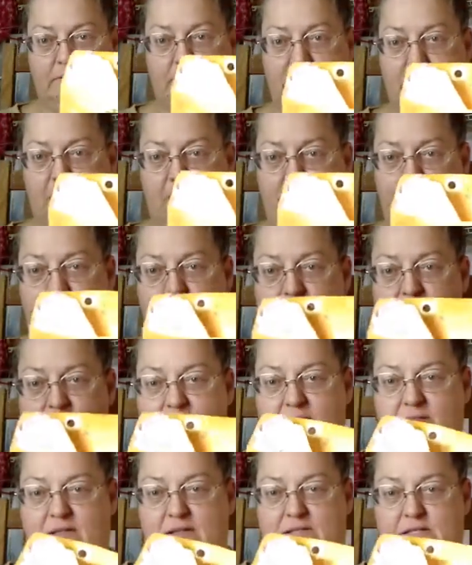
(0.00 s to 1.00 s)

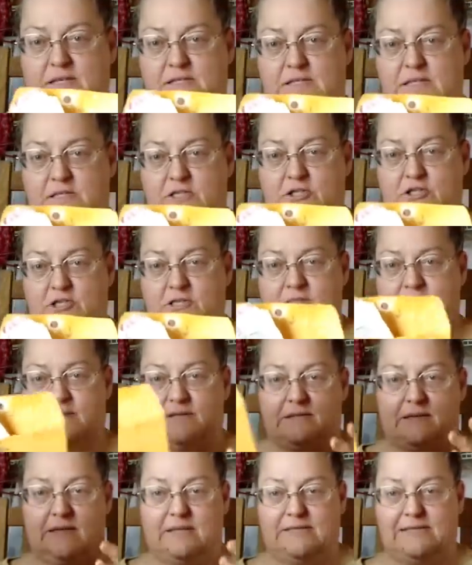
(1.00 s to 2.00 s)
just because this is just a
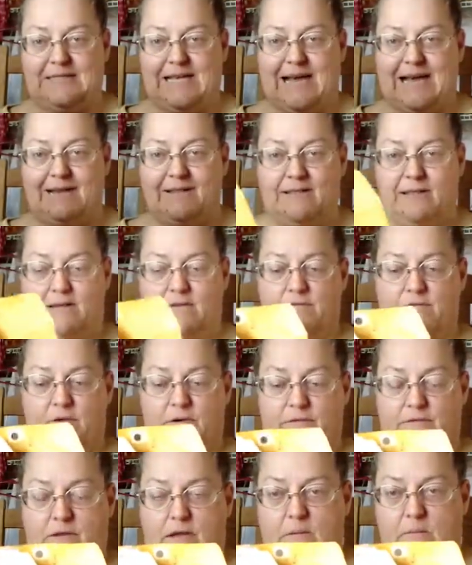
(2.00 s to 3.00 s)
side thing for
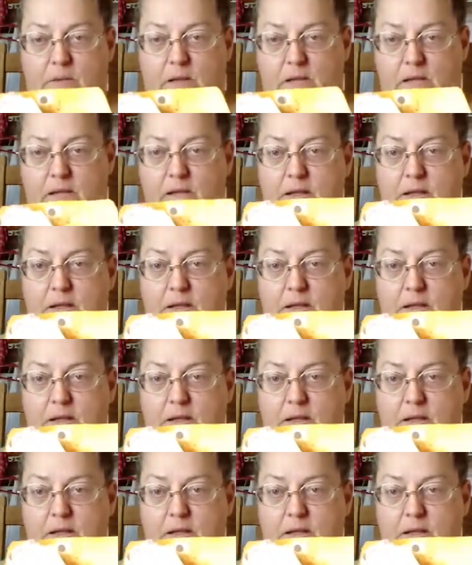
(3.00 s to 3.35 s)
our family.